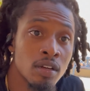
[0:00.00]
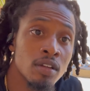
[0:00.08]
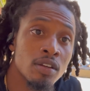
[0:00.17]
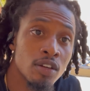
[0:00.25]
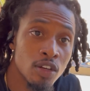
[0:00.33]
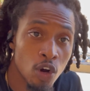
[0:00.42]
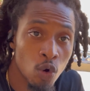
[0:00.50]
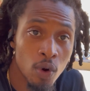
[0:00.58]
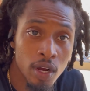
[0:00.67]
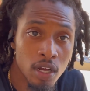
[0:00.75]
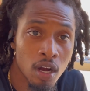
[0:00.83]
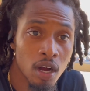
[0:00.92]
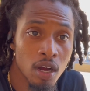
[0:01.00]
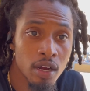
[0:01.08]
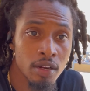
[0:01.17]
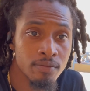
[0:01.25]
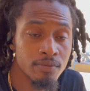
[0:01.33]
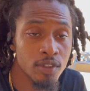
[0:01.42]
Know what car,
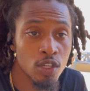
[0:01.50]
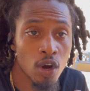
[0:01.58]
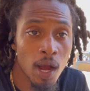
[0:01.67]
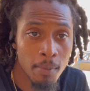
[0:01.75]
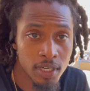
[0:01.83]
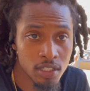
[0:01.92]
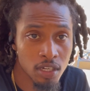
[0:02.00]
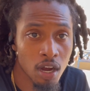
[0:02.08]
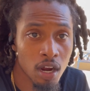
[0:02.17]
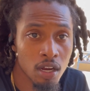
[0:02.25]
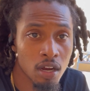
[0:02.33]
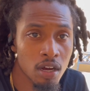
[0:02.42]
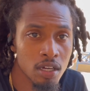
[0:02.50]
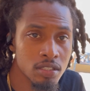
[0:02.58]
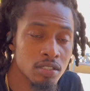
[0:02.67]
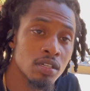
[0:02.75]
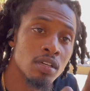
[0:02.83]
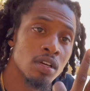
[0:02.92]
know how much the car costs,
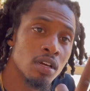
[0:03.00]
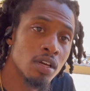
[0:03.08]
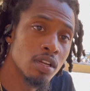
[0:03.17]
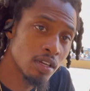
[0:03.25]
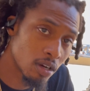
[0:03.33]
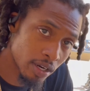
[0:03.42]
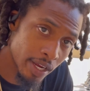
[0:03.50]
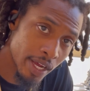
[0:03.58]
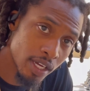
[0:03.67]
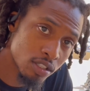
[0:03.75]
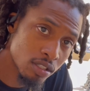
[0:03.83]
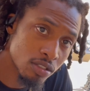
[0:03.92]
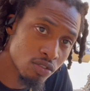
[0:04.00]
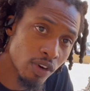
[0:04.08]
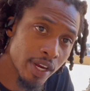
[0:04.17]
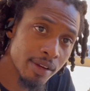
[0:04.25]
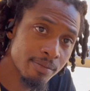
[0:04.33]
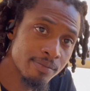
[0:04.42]
know the interest
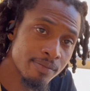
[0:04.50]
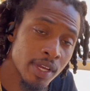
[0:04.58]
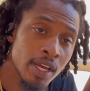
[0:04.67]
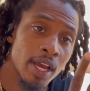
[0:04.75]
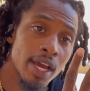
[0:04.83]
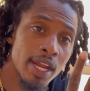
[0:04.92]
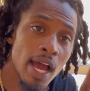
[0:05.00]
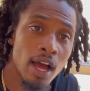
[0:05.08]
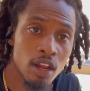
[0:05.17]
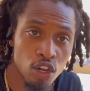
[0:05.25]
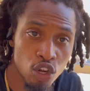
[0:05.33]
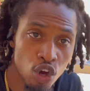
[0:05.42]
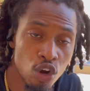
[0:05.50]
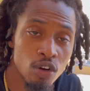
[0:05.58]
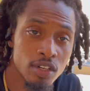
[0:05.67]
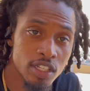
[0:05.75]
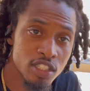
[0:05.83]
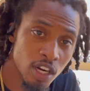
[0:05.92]
rate, and how long
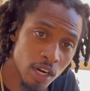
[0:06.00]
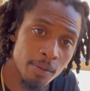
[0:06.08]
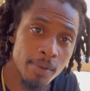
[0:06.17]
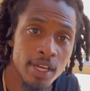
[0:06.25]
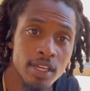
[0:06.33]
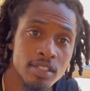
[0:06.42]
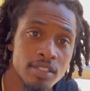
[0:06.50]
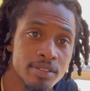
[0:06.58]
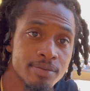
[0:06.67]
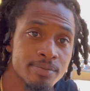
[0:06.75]
the term is.